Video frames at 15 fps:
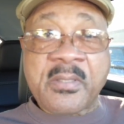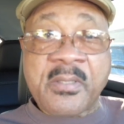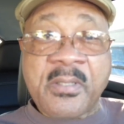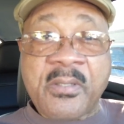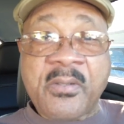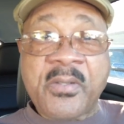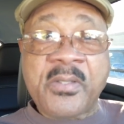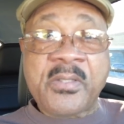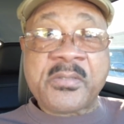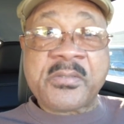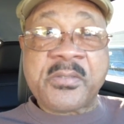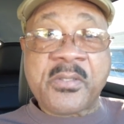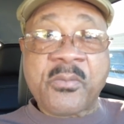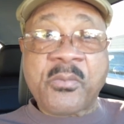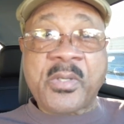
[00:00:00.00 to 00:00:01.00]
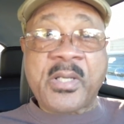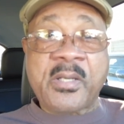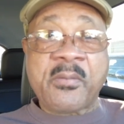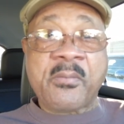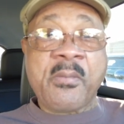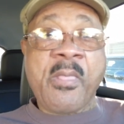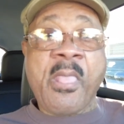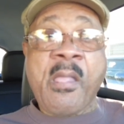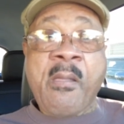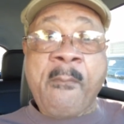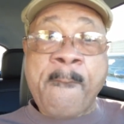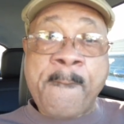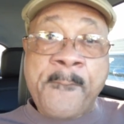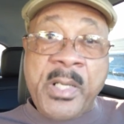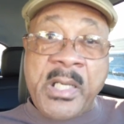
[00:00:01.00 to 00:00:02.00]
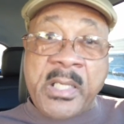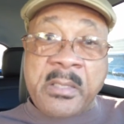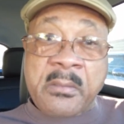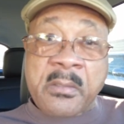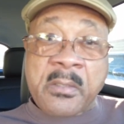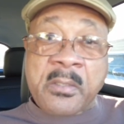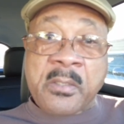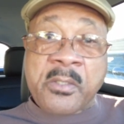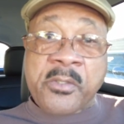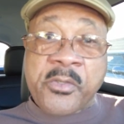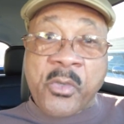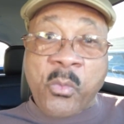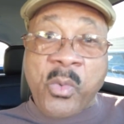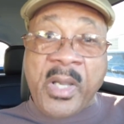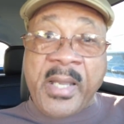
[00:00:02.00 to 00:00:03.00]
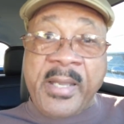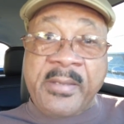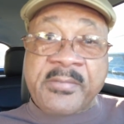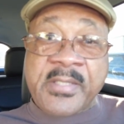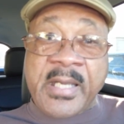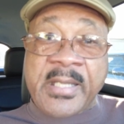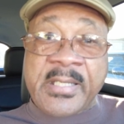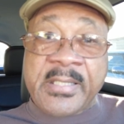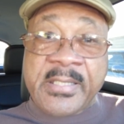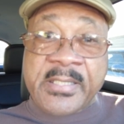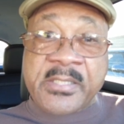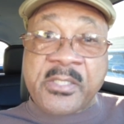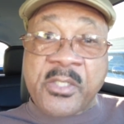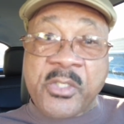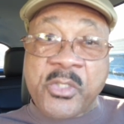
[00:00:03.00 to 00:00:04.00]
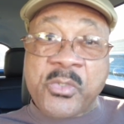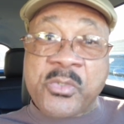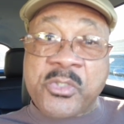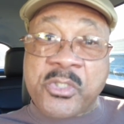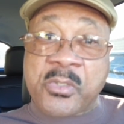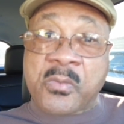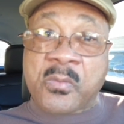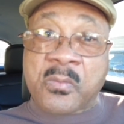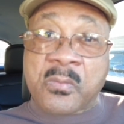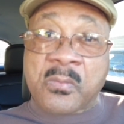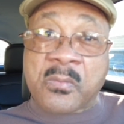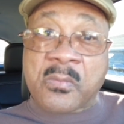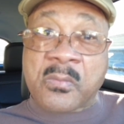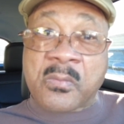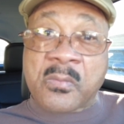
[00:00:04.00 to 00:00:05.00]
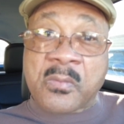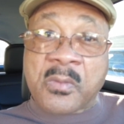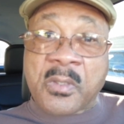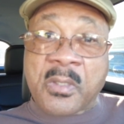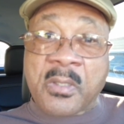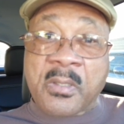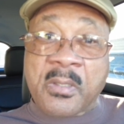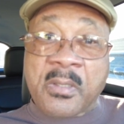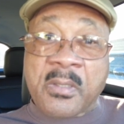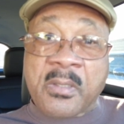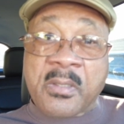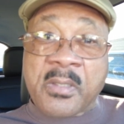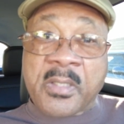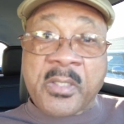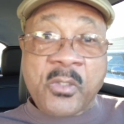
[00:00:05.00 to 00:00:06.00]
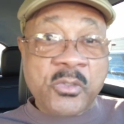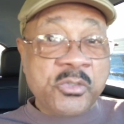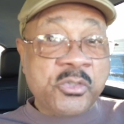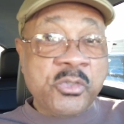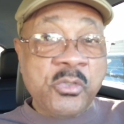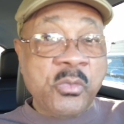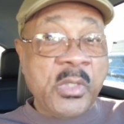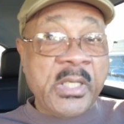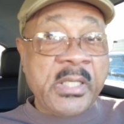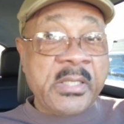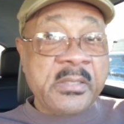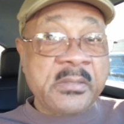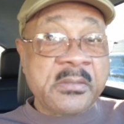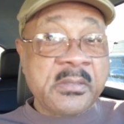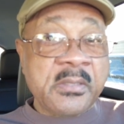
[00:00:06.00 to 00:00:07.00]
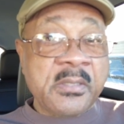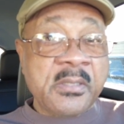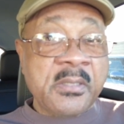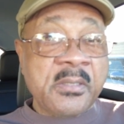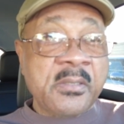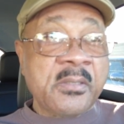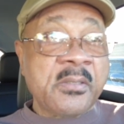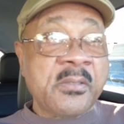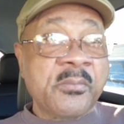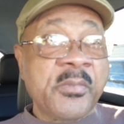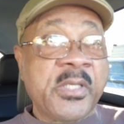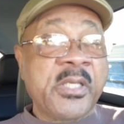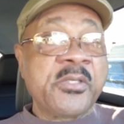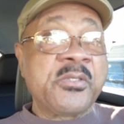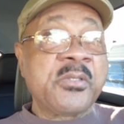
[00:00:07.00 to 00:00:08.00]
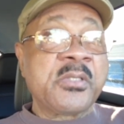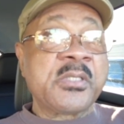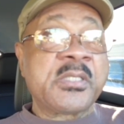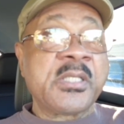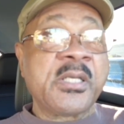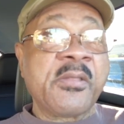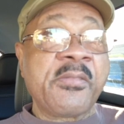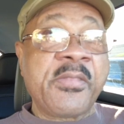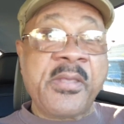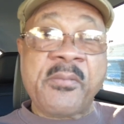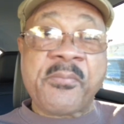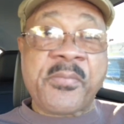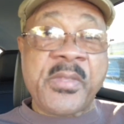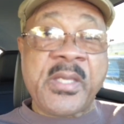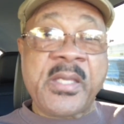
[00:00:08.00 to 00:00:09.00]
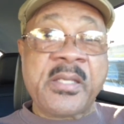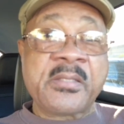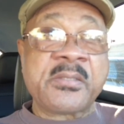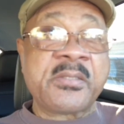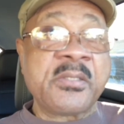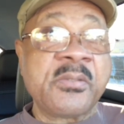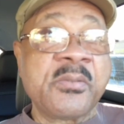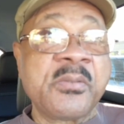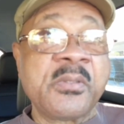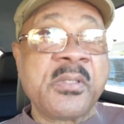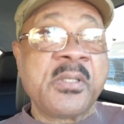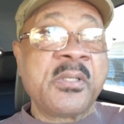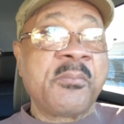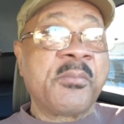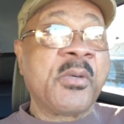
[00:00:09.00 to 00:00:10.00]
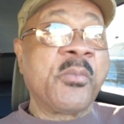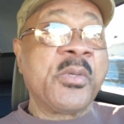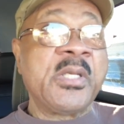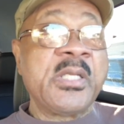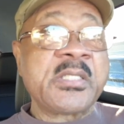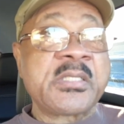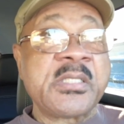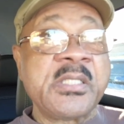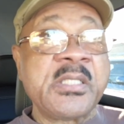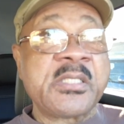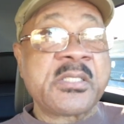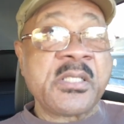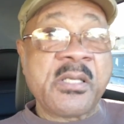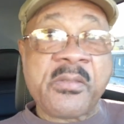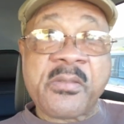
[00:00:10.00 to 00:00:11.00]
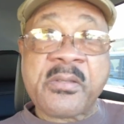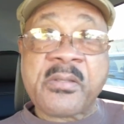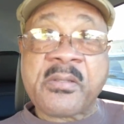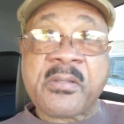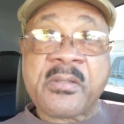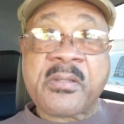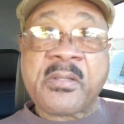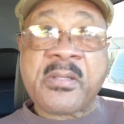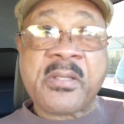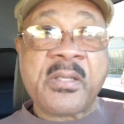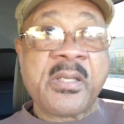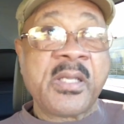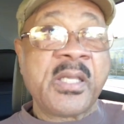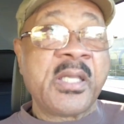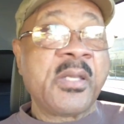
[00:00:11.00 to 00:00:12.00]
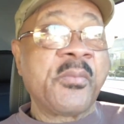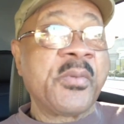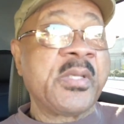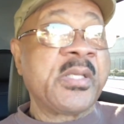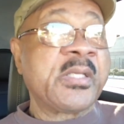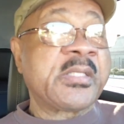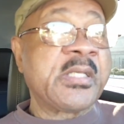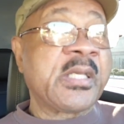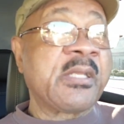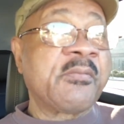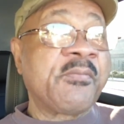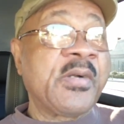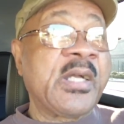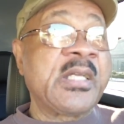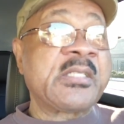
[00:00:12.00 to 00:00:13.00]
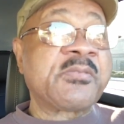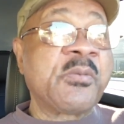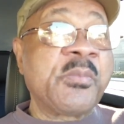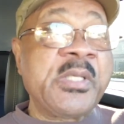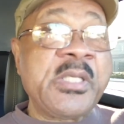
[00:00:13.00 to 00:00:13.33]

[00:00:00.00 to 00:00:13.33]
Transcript: Always listen to your wife, but your wives ought to listen to you too. It goes two ways, because you can tell them things too. But we listen to each other, and we take advice from